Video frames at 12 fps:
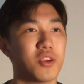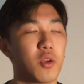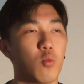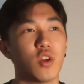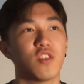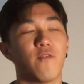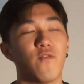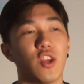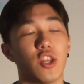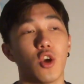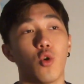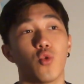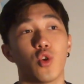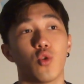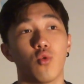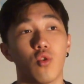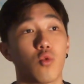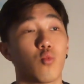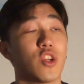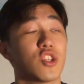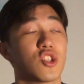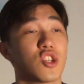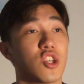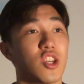which video you want
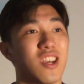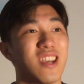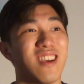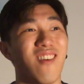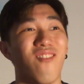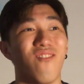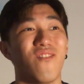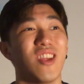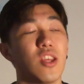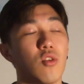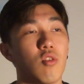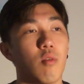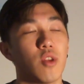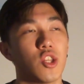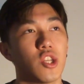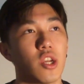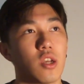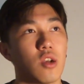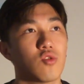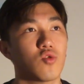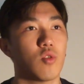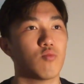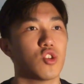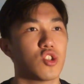me to check out. So
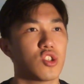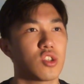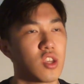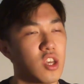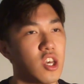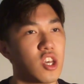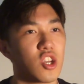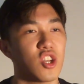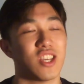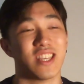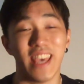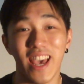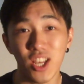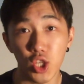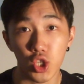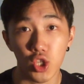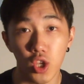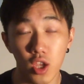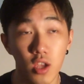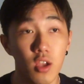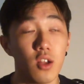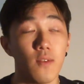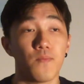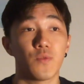I'm just gonna guess.
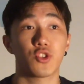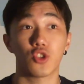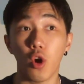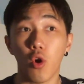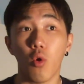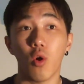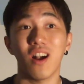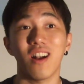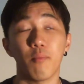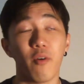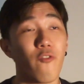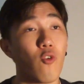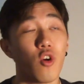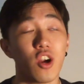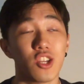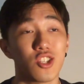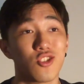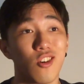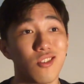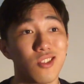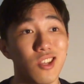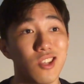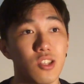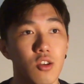So before I start
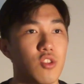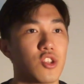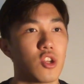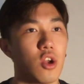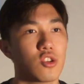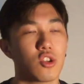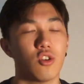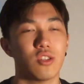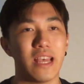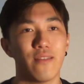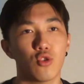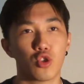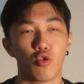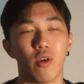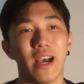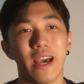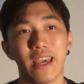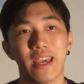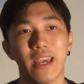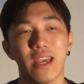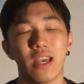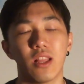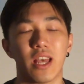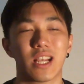this, the song is called Devil's Cry.
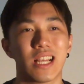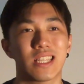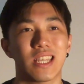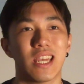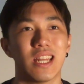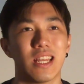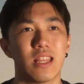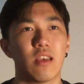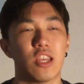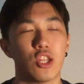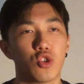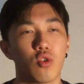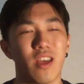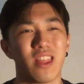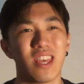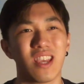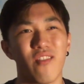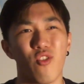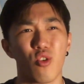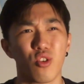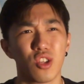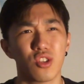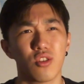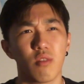Like I said in the intro, I think I've heard
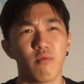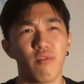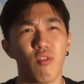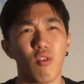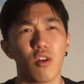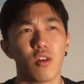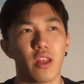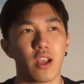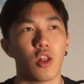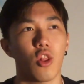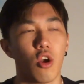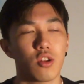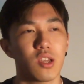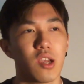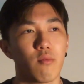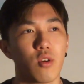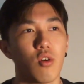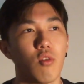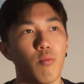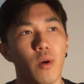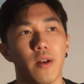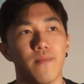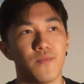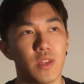this song before, like a long time ago,
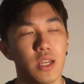but